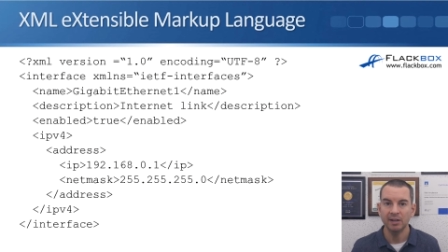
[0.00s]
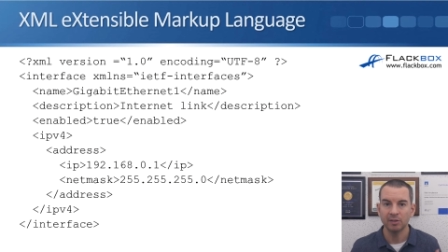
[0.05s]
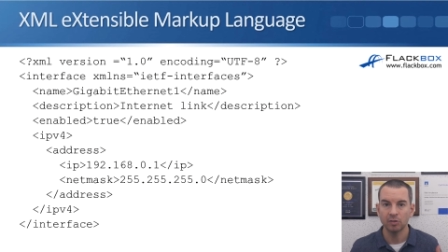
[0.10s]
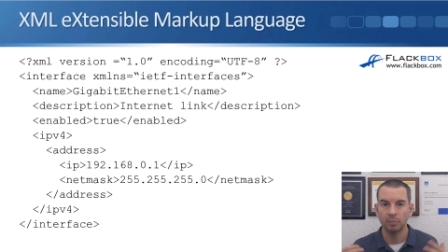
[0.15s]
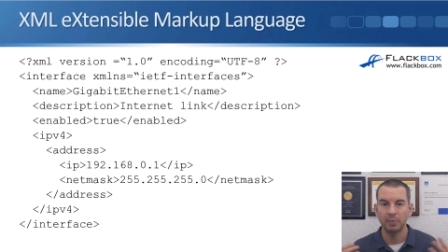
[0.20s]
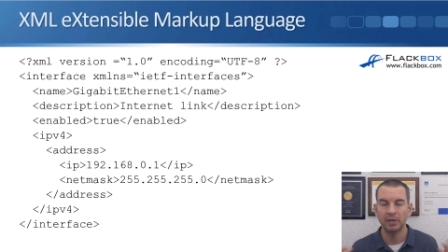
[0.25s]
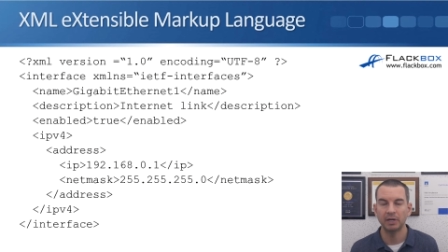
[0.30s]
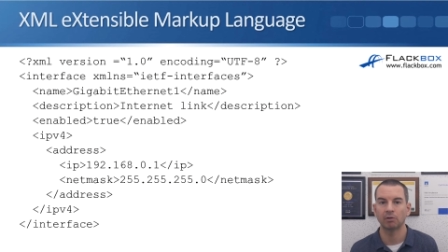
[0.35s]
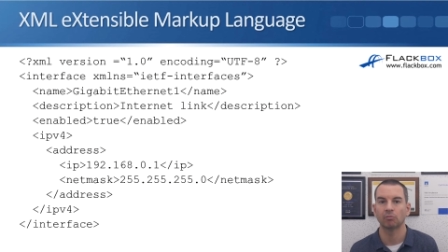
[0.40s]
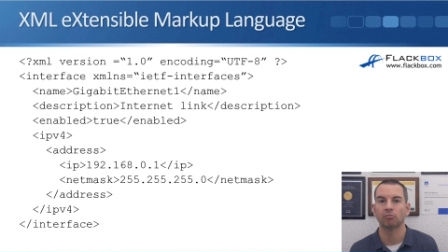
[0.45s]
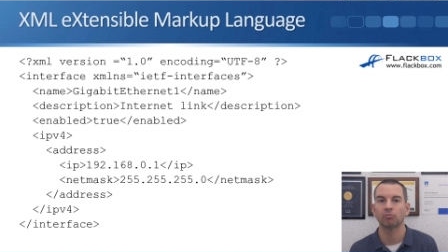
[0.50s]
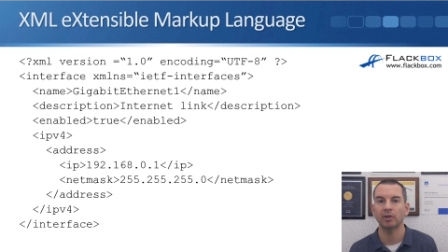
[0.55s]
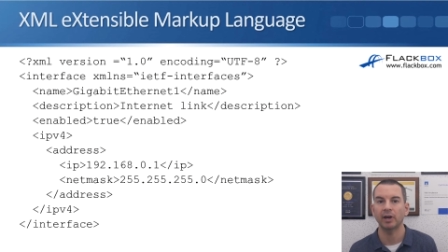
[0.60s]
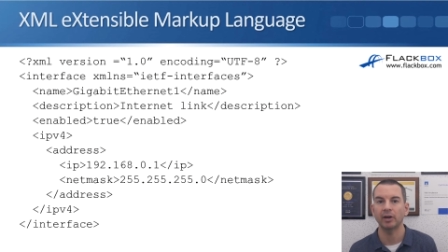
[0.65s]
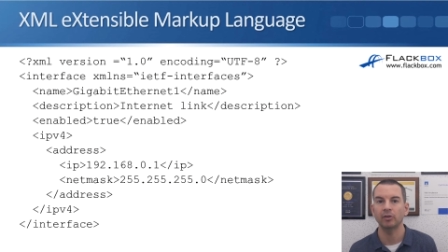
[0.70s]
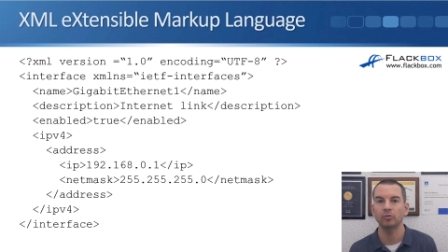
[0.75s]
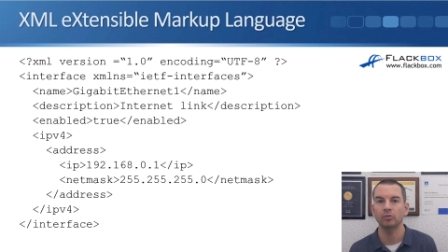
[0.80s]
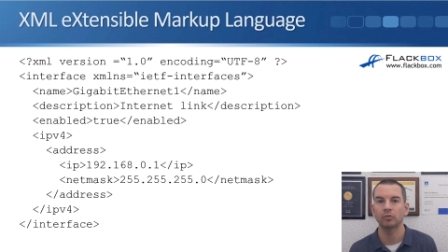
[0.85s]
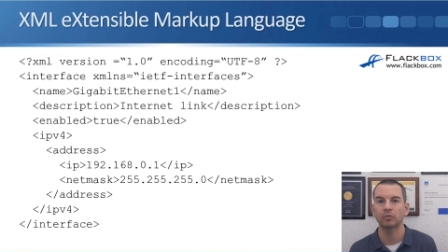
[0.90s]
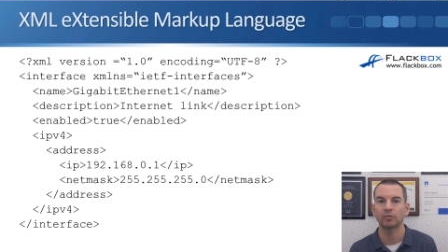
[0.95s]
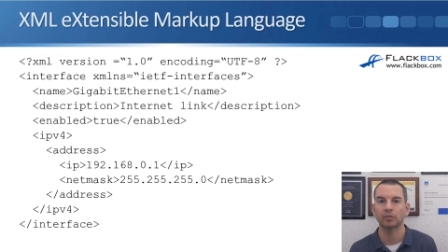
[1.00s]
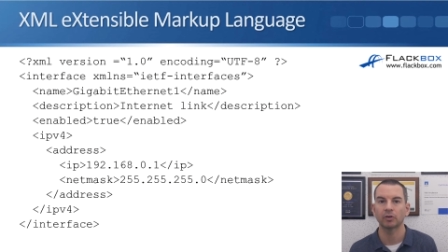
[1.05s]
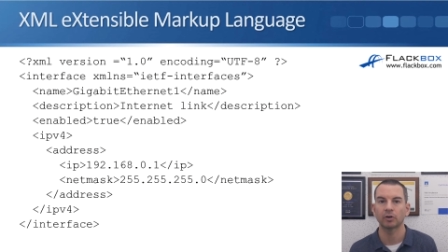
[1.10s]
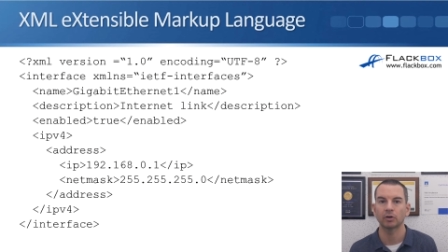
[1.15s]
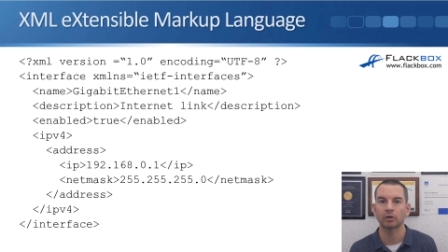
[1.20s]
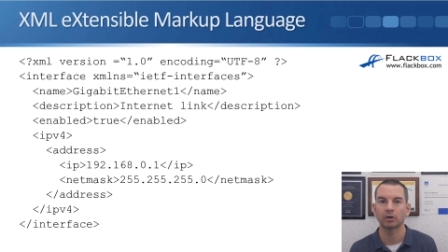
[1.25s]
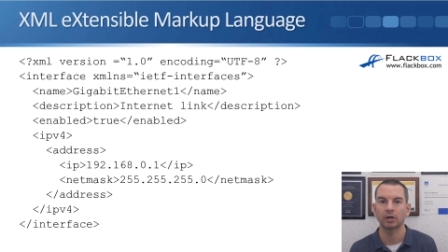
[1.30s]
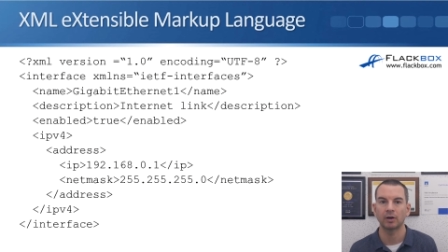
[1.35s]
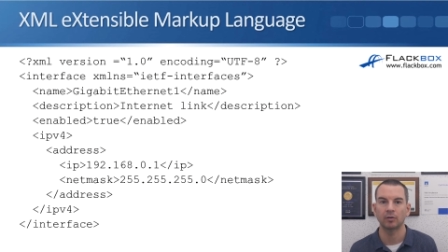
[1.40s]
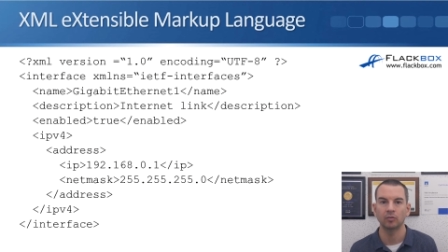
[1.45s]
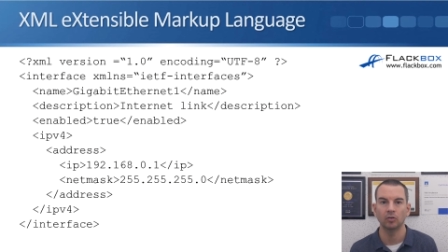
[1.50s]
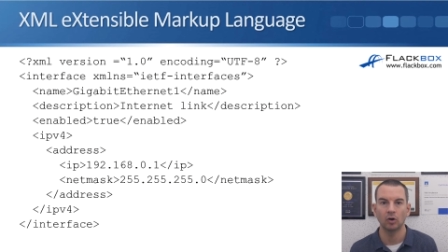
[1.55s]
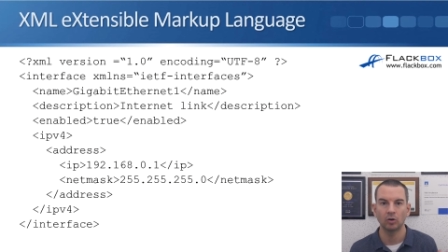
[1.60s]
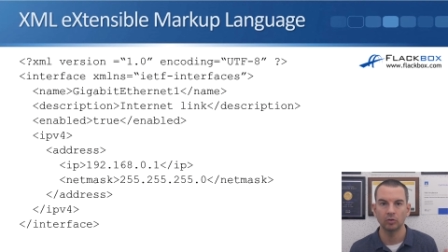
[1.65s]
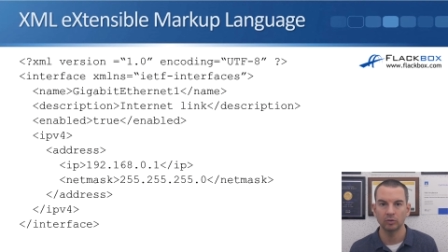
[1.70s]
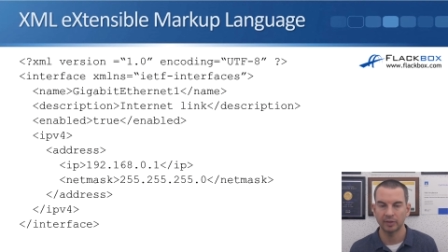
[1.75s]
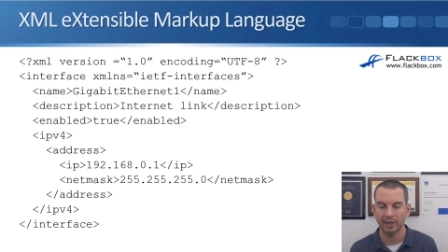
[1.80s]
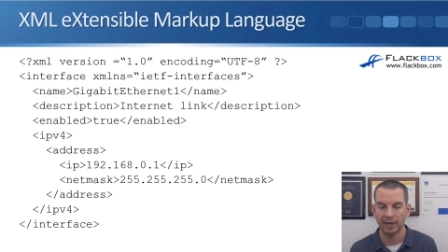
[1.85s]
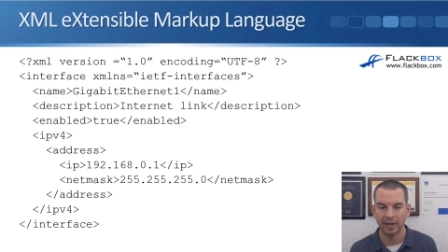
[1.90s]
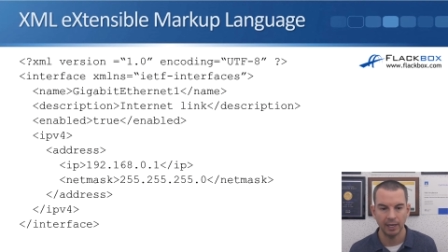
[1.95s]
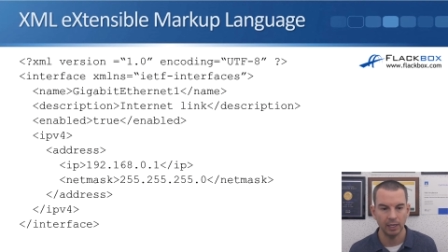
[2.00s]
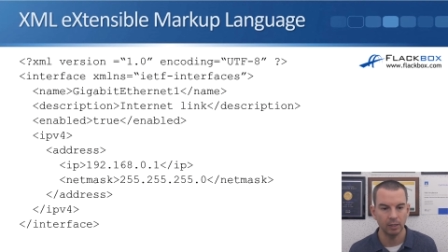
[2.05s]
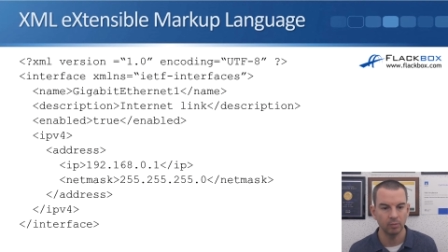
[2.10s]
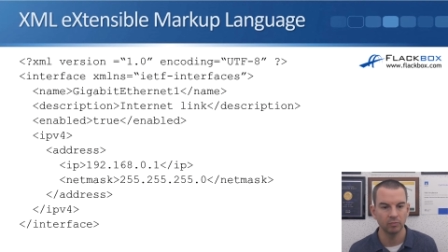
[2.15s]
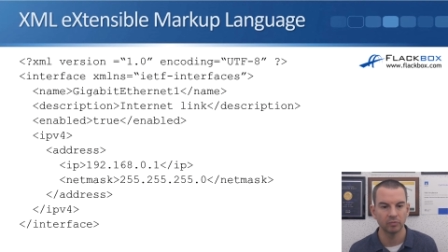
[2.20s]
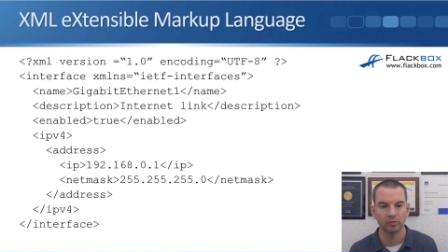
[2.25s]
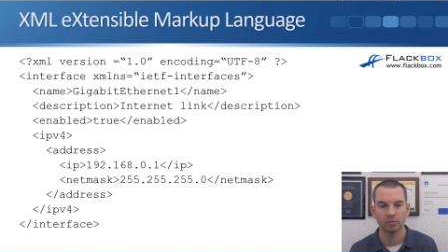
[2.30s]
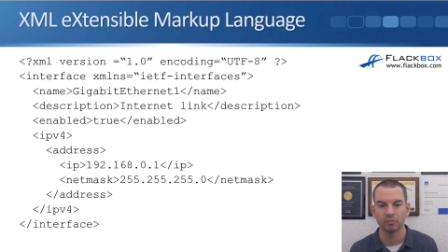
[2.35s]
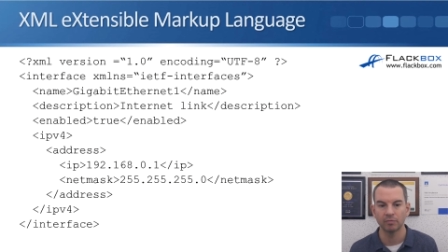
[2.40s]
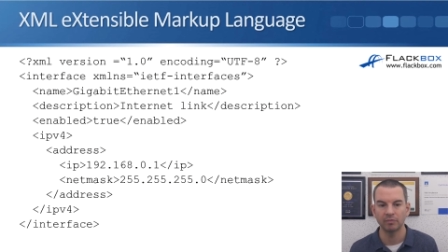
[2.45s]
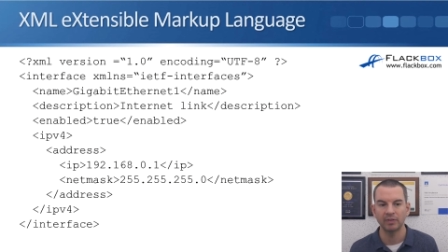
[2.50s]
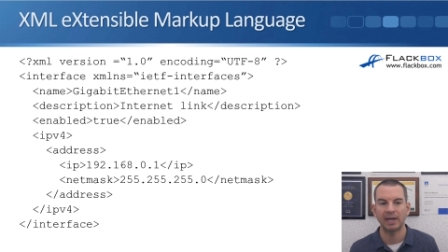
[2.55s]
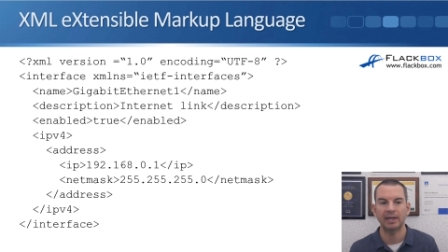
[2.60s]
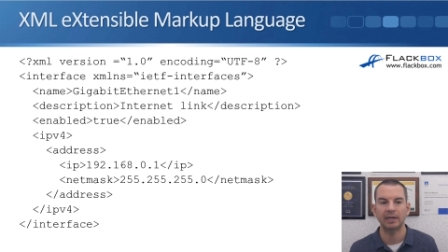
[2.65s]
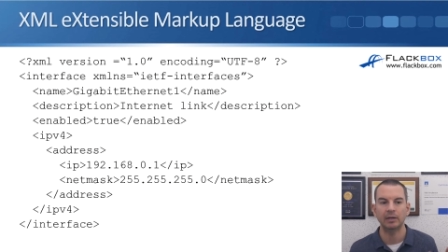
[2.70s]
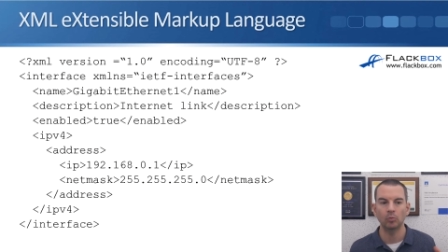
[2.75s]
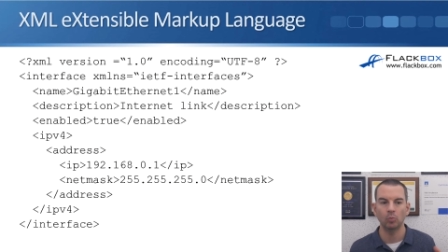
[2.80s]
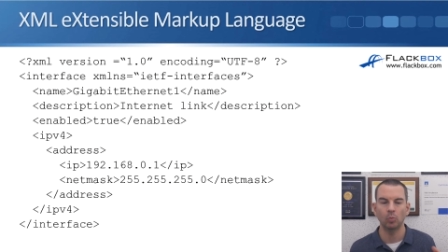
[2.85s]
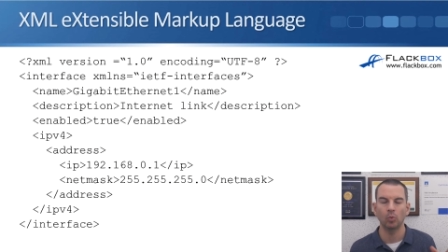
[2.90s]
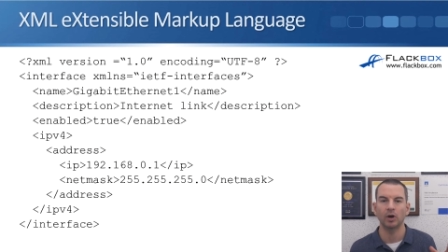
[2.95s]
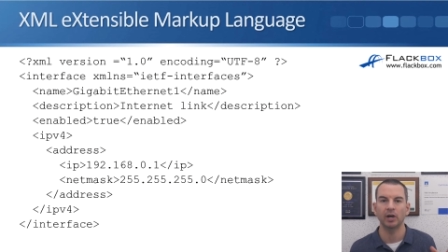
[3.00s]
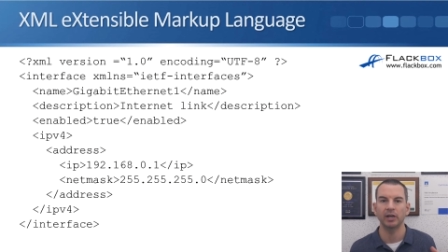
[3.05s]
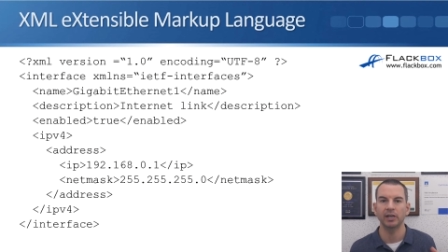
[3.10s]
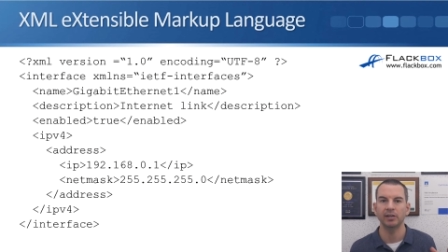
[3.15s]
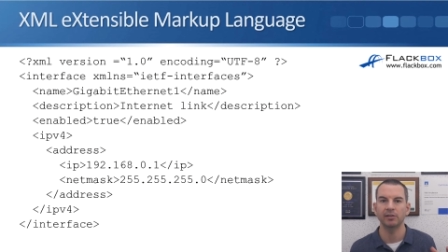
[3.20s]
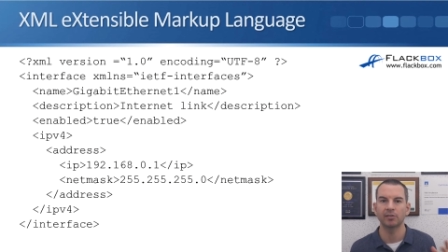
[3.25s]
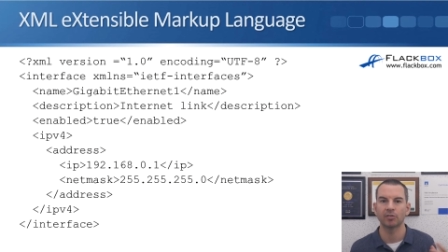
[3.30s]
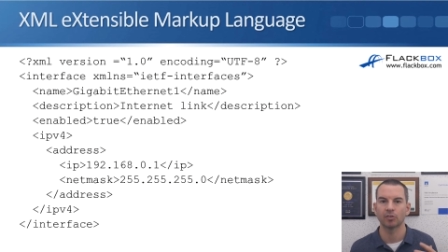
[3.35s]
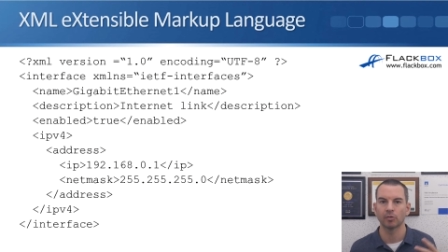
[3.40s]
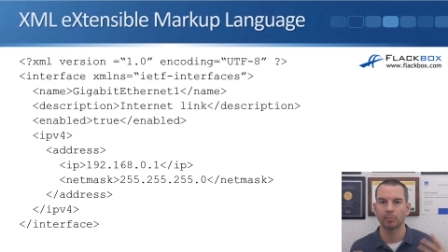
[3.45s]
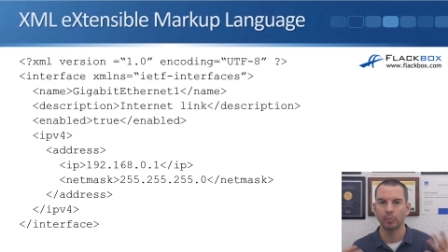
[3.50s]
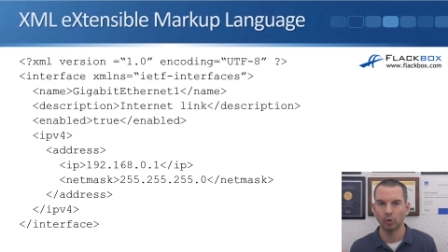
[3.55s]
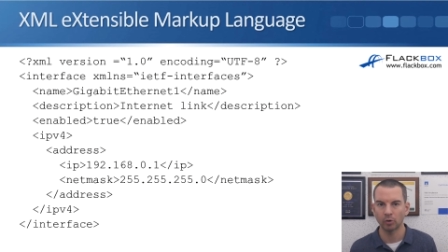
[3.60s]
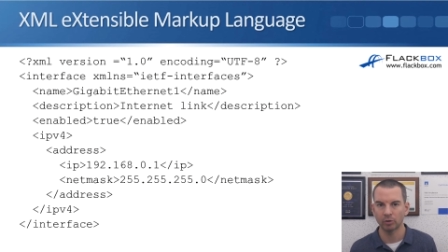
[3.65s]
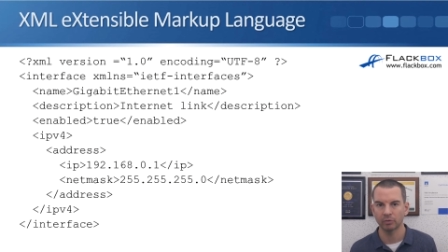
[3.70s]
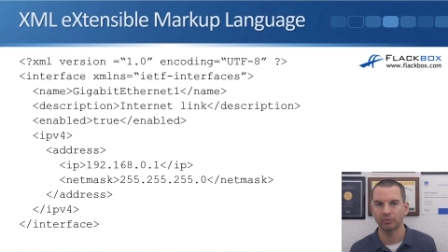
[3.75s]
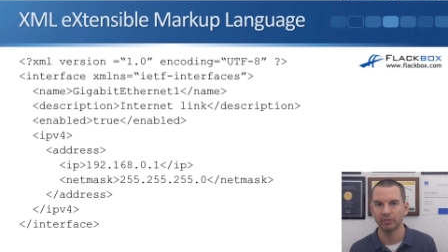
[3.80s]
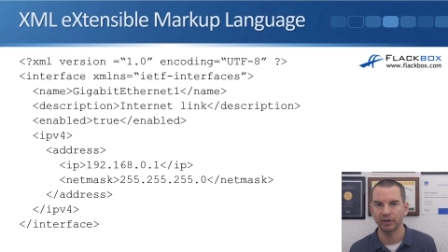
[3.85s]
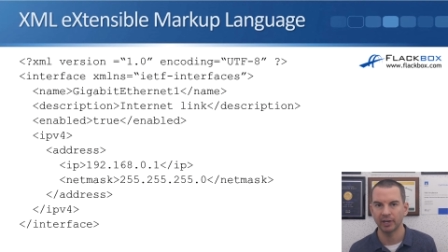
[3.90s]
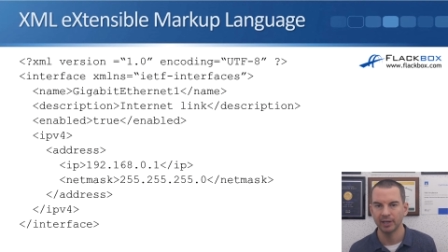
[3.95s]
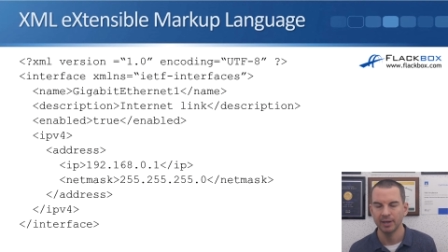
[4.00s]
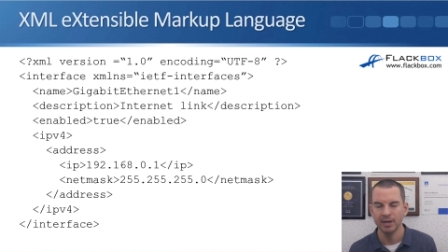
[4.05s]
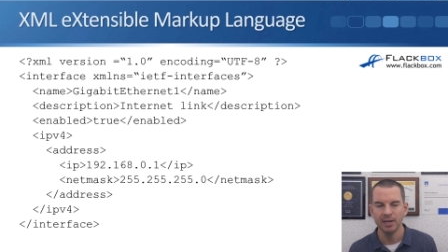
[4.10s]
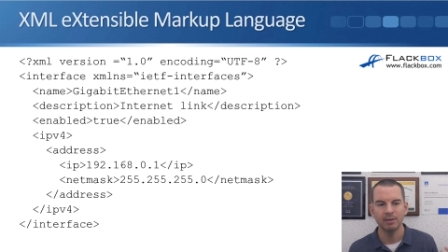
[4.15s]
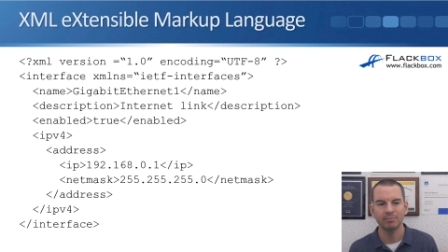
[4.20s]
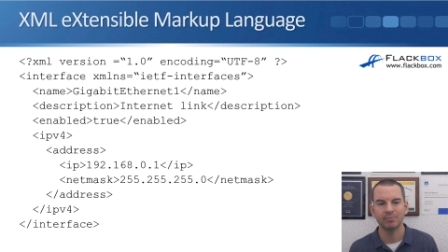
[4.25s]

It's been around for a long time. There's very wide support for it.